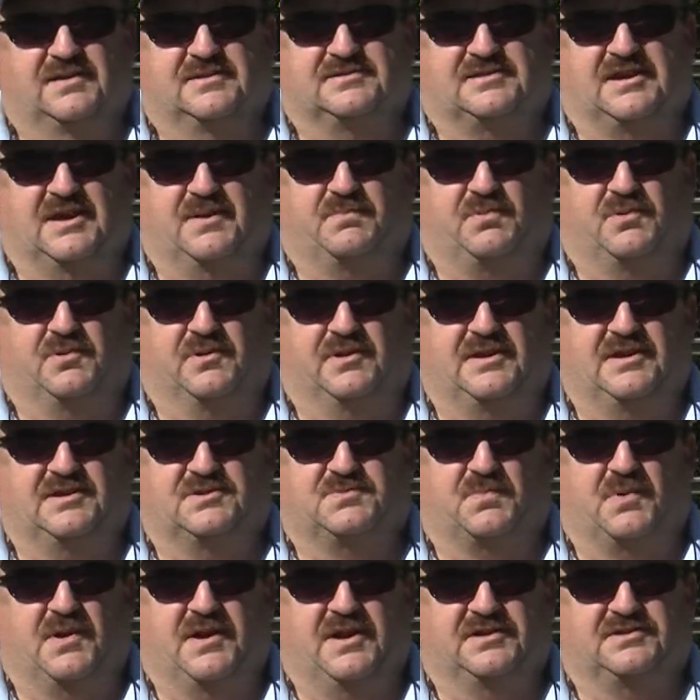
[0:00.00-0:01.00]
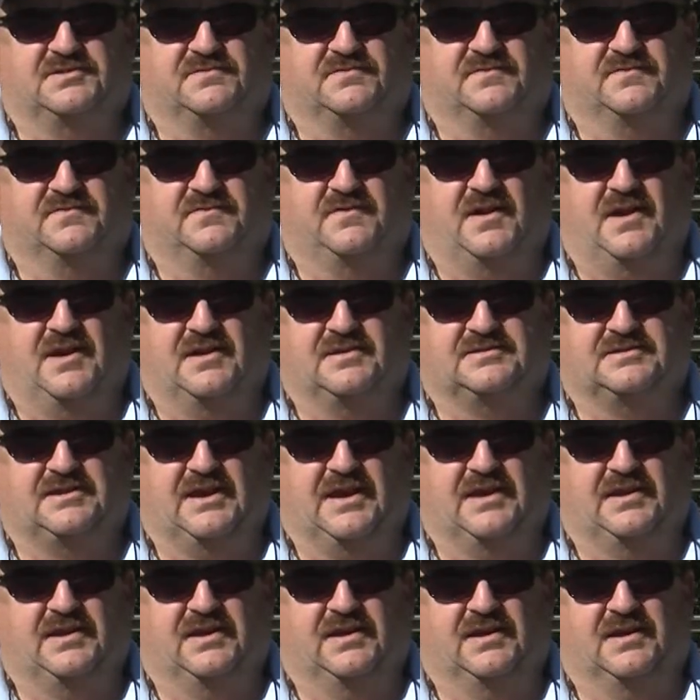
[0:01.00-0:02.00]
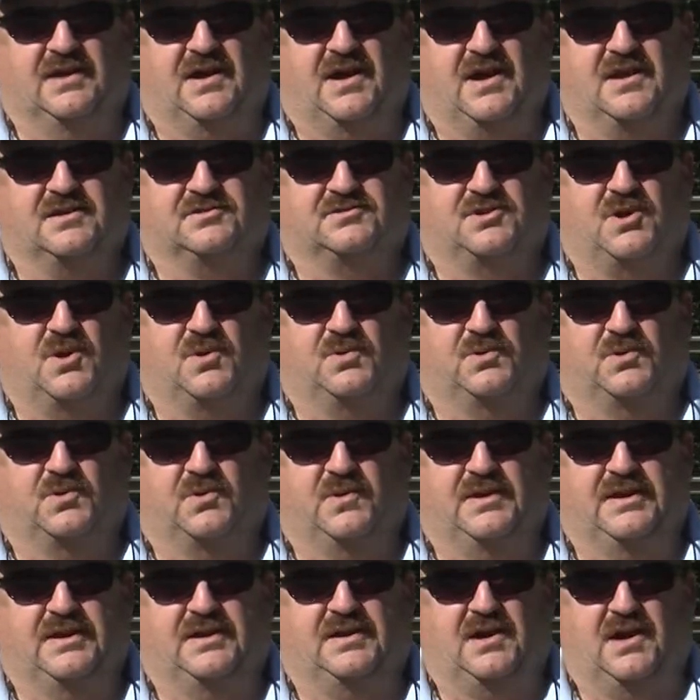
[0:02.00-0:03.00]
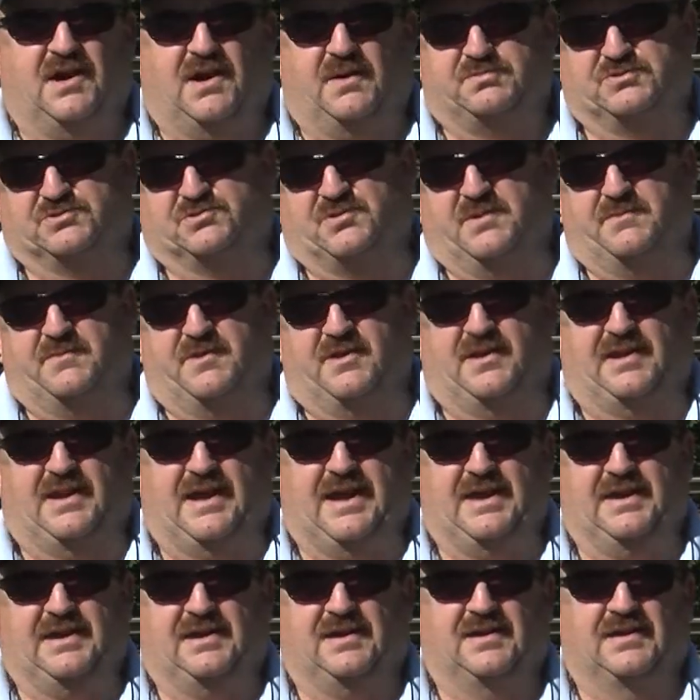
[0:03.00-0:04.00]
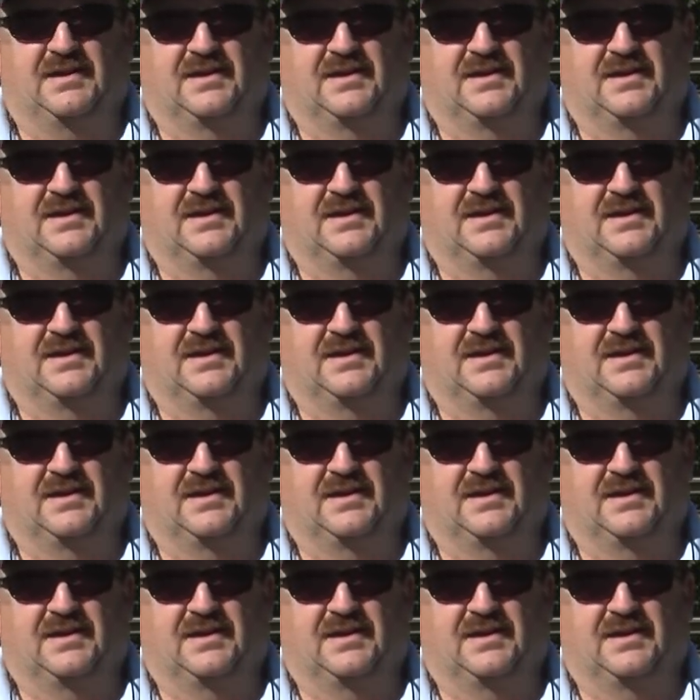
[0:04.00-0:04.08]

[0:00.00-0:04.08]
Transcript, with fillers: sample the east branch of Standing Stone Creek upstream of the lake.